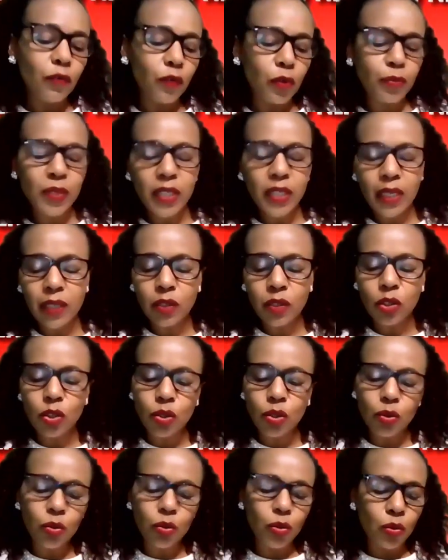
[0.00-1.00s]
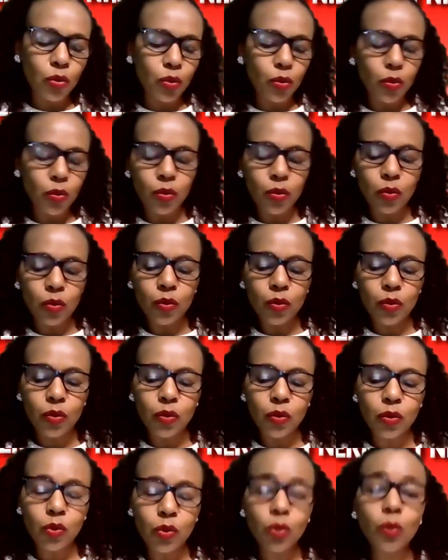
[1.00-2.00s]

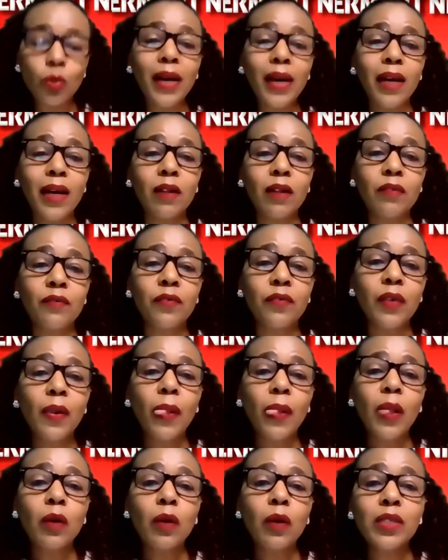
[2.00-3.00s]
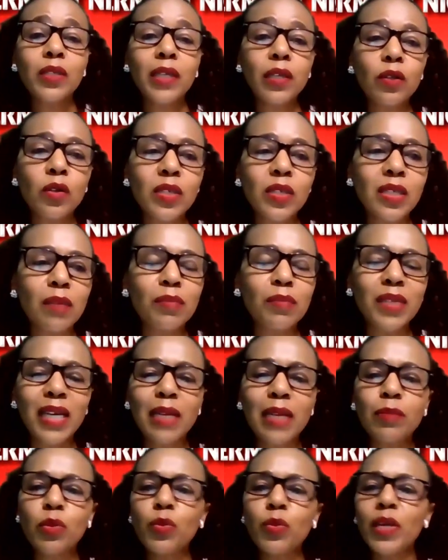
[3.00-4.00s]
to 12. Because I know
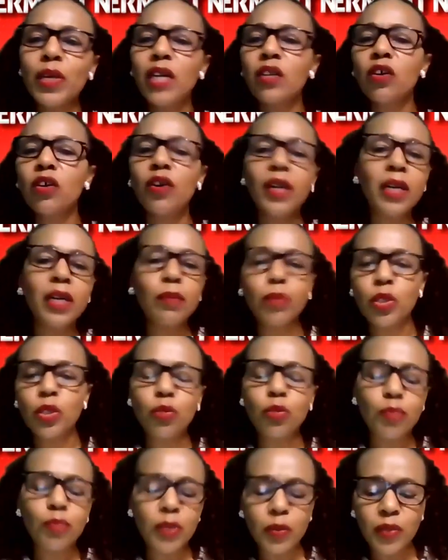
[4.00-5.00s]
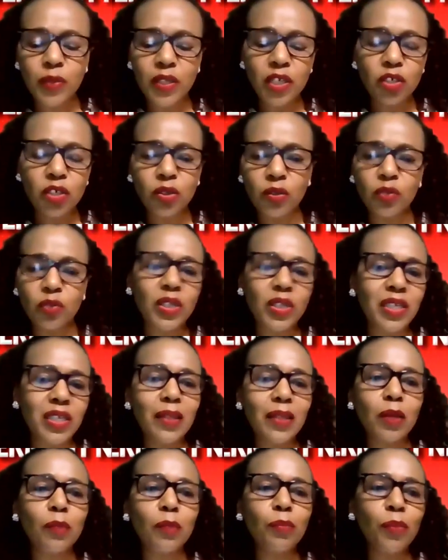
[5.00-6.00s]
sometimes we are not able to be with the children
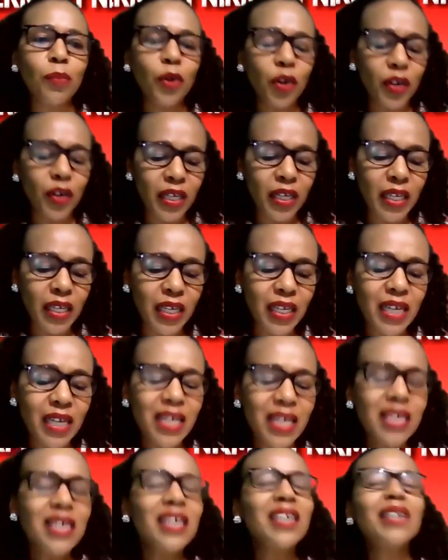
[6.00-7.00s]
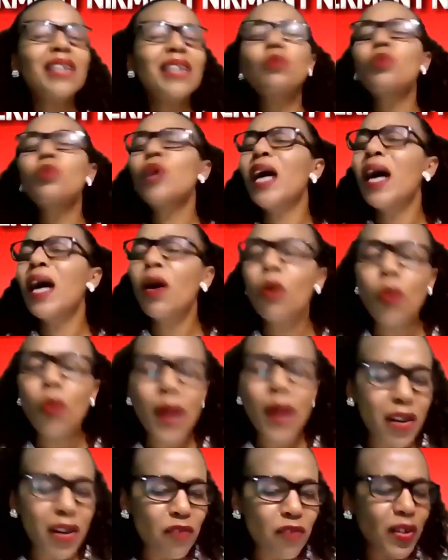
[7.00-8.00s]
in the morning, and
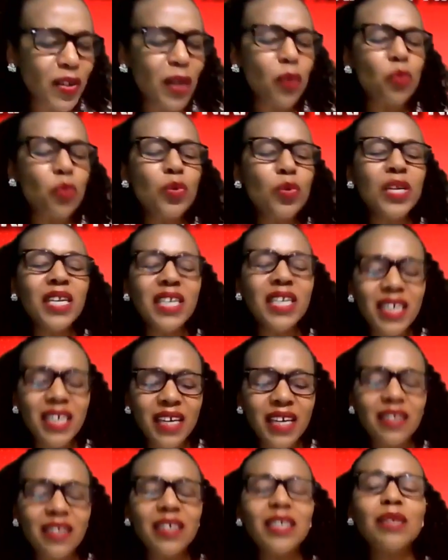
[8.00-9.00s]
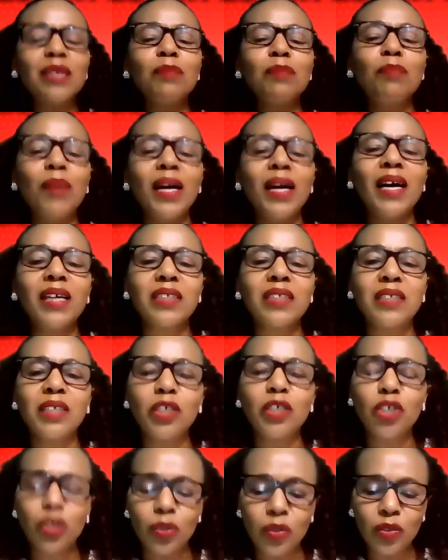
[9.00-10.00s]
however we can impact the
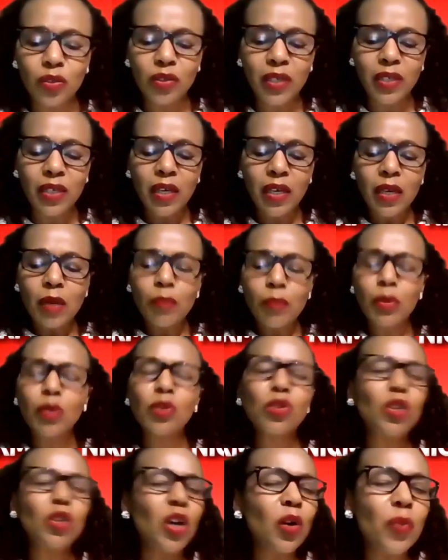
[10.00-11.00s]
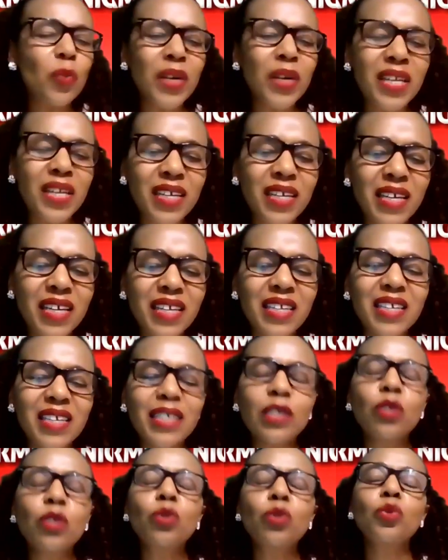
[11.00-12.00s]
children, because all we need
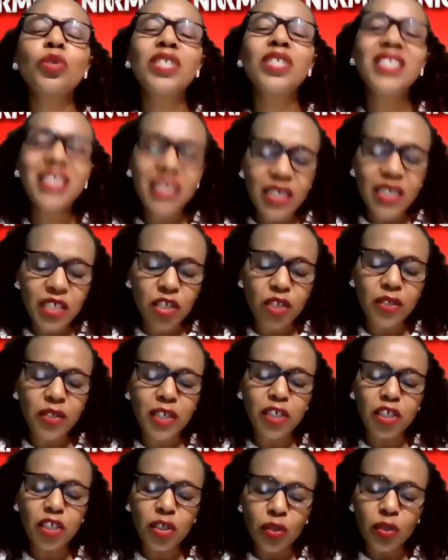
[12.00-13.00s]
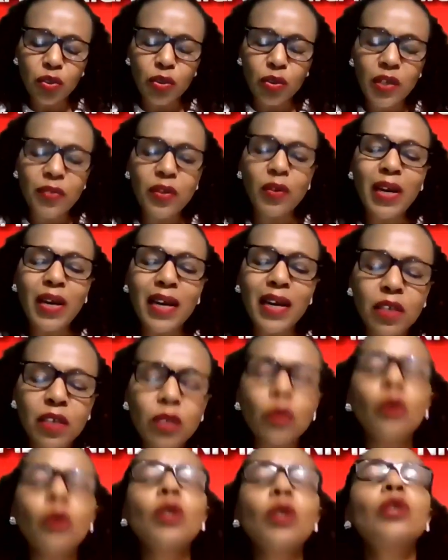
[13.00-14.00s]
is to teach the children the right,
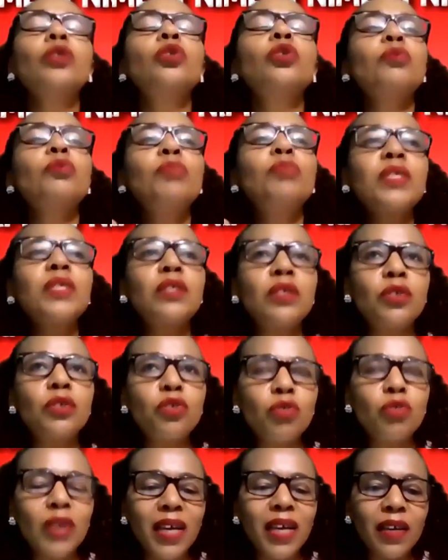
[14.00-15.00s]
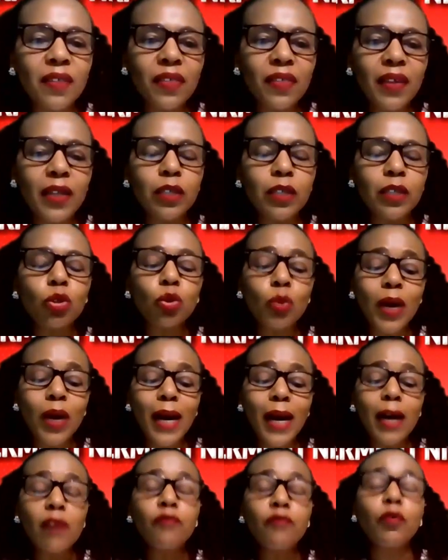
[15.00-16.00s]
you know, to be strengthened, to
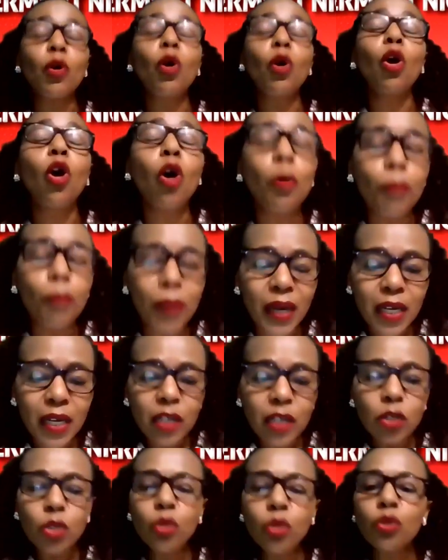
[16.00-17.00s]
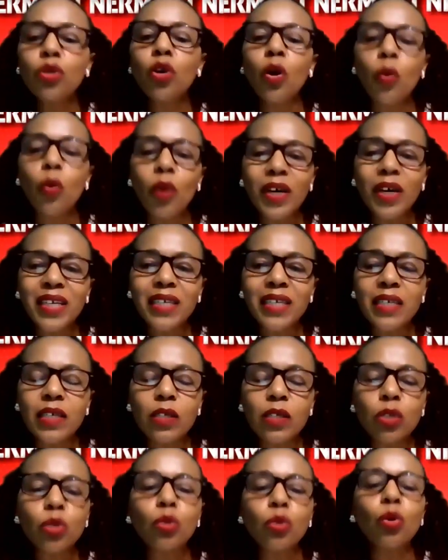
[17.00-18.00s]
have hope, to know what it
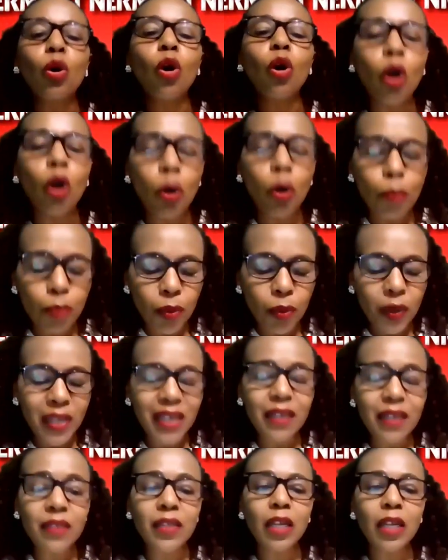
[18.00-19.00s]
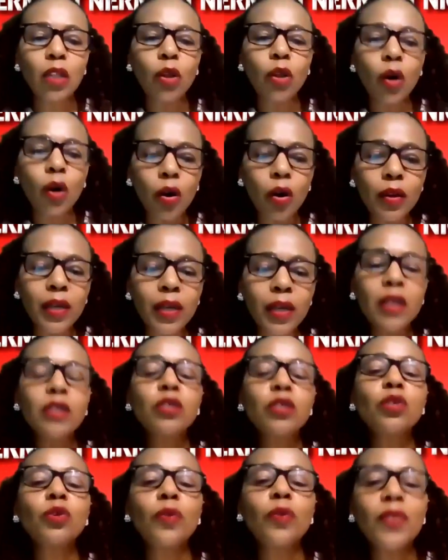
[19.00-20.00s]
is to hope in the Lord,
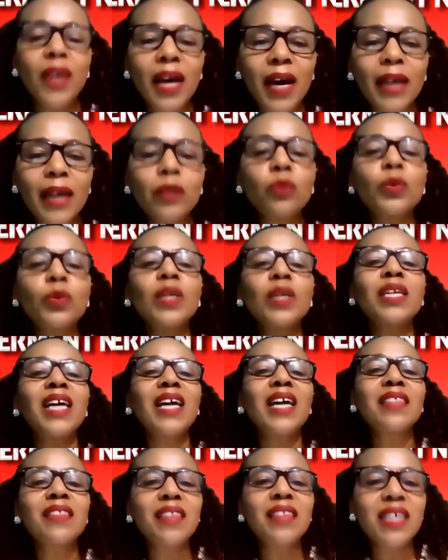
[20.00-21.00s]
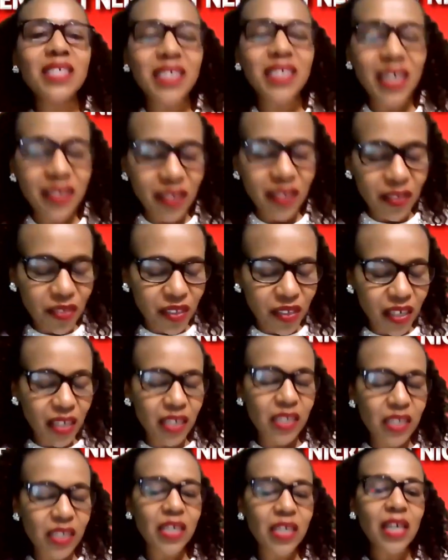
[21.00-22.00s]
so that when these other
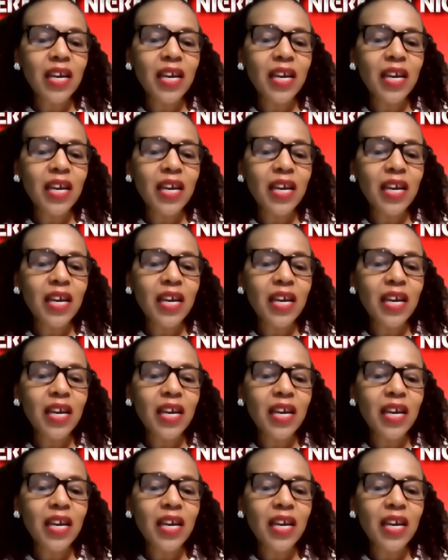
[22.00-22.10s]
things